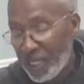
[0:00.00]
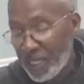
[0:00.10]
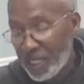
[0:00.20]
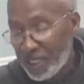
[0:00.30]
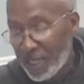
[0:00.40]

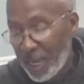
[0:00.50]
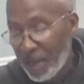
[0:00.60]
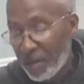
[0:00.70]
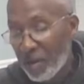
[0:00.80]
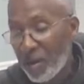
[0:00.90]
is
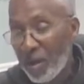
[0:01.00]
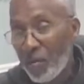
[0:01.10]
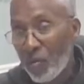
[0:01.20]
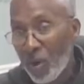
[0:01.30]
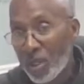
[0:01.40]
that
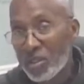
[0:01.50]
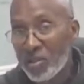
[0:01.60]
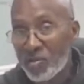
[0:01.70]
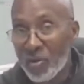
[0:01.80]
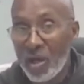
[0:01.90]
once the
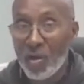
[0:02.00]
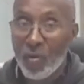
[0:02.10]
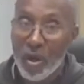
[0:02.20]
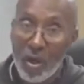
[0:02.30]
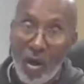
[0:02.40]
drug
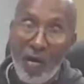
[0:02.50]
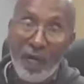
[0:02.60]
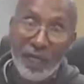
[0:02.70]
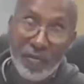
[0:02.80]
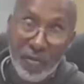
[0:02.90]
wear off,